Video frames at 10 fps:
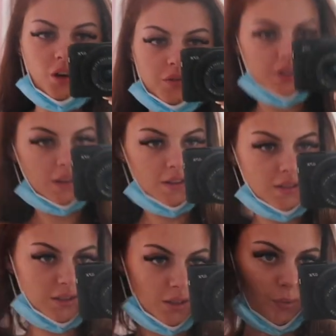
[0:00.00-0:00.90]
Obviously
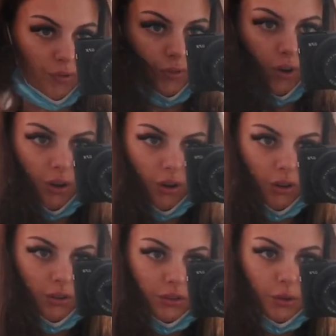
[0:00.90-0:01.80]
this is the
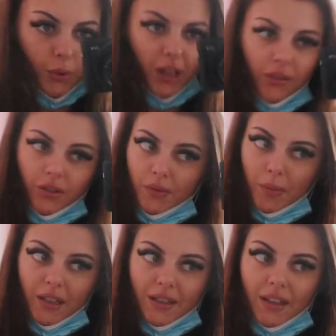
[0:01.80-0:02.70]
before, the weave
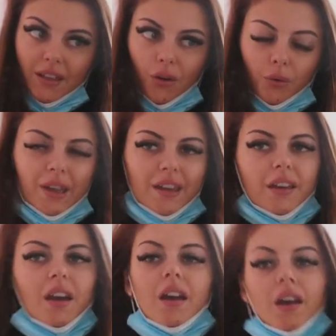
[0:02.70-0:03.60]
you've been seeing all week.